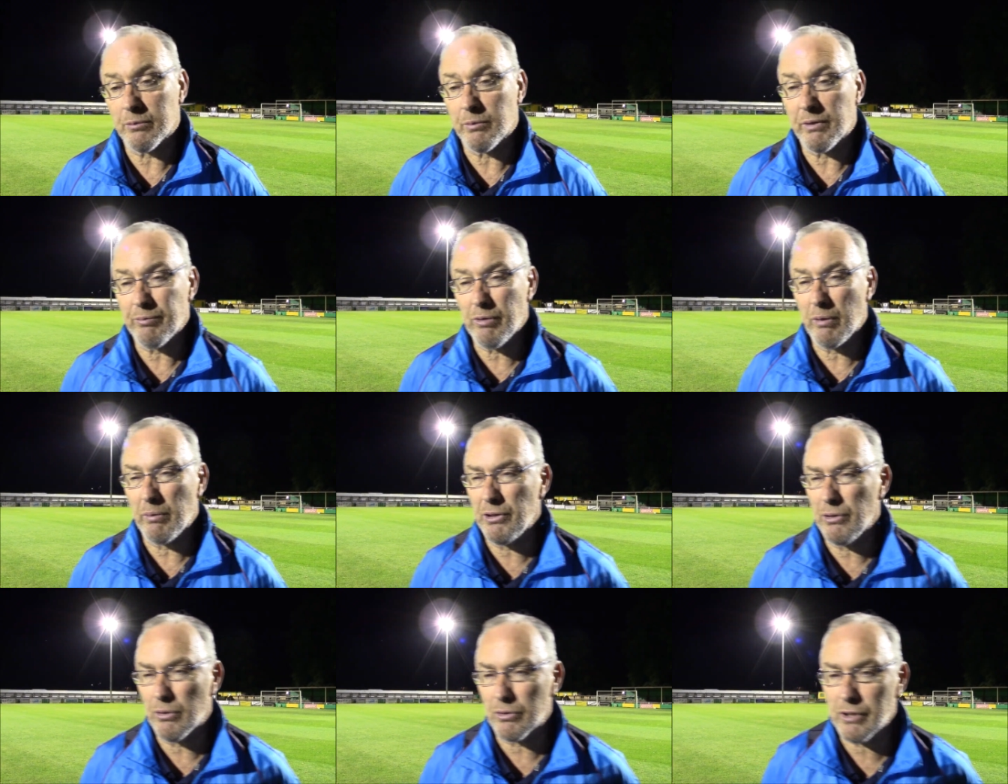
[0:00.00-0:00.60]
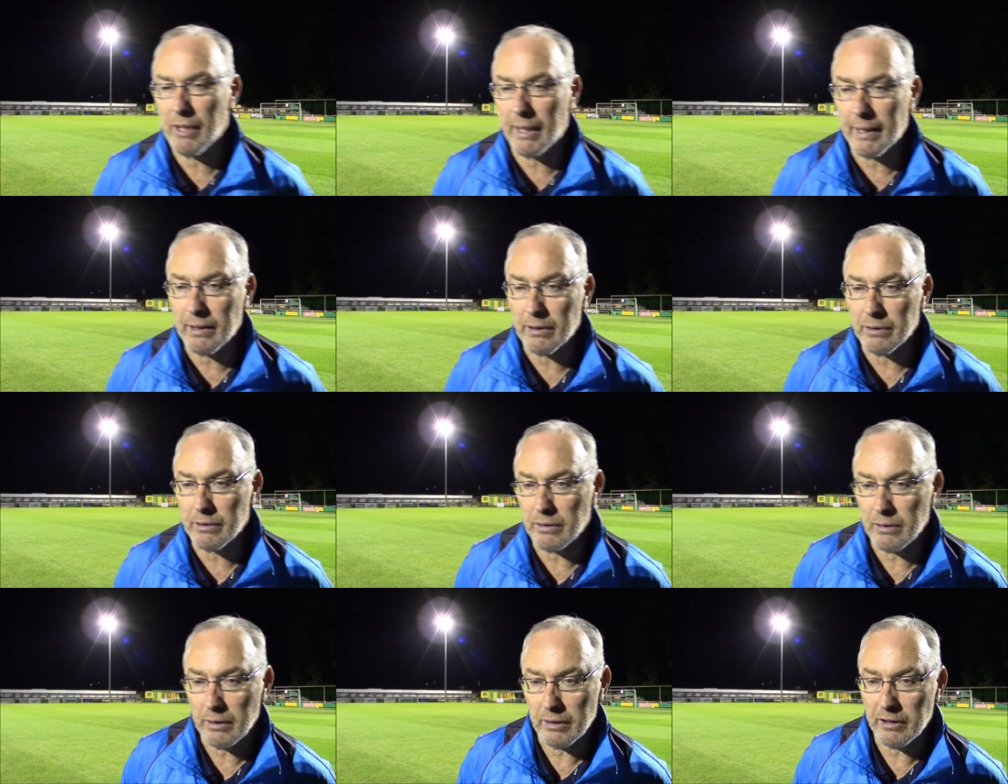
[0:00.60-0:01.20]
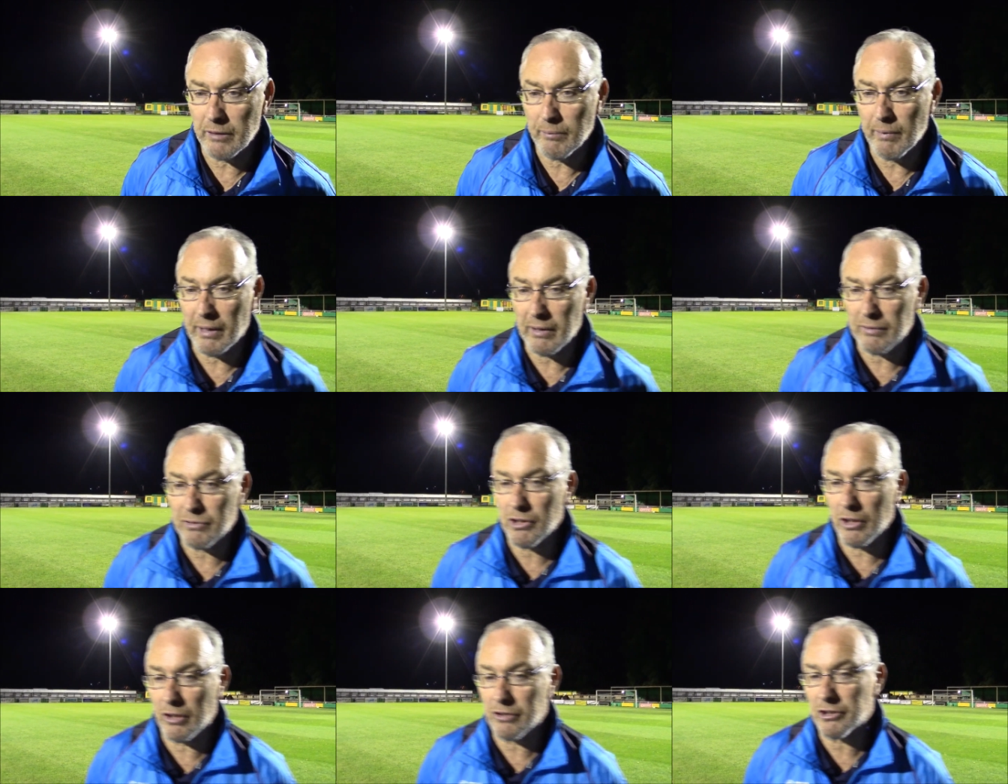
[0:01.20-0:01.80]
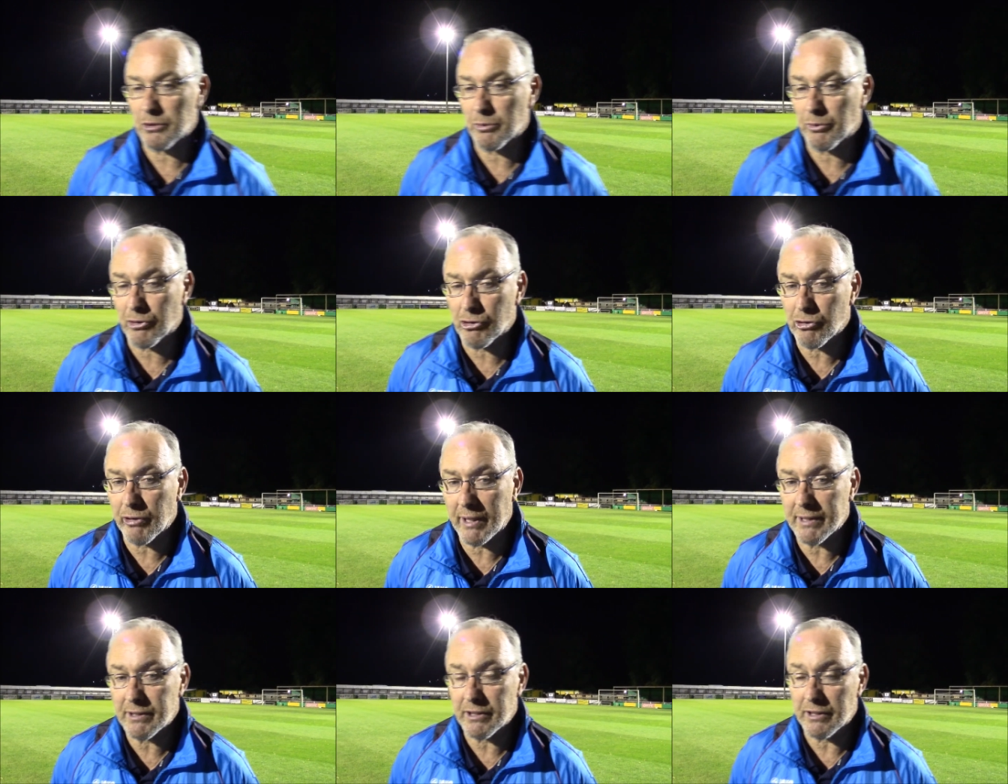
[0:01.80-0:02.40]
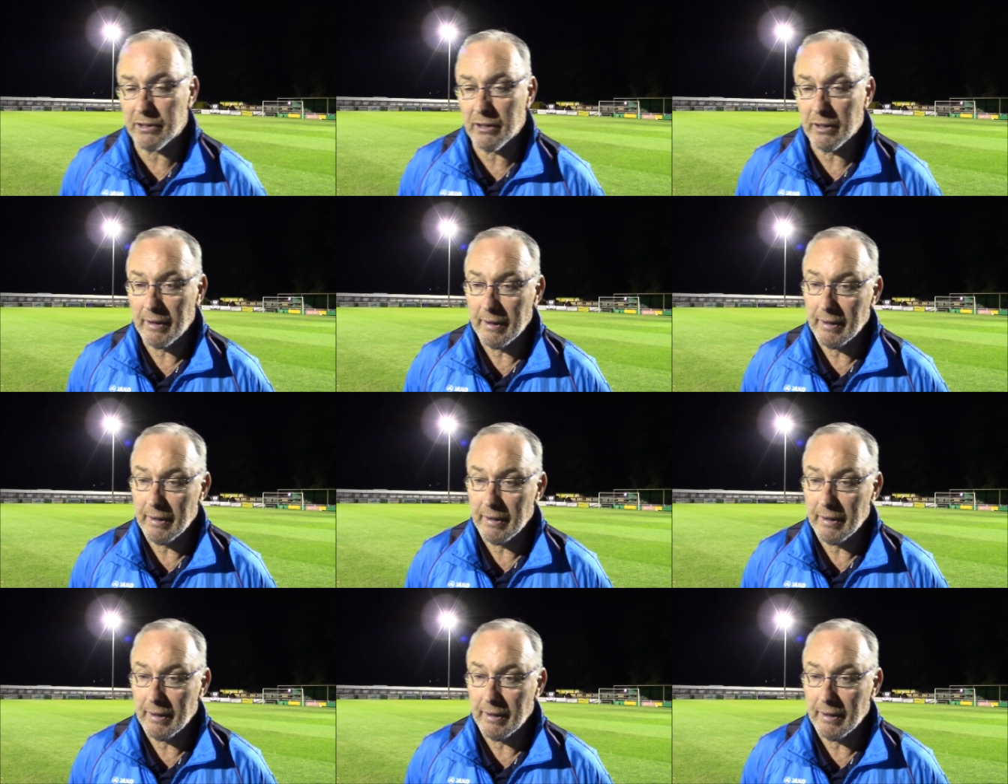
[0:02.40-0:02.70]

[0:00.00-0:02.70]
We've probably not taken the amount of chances we've created.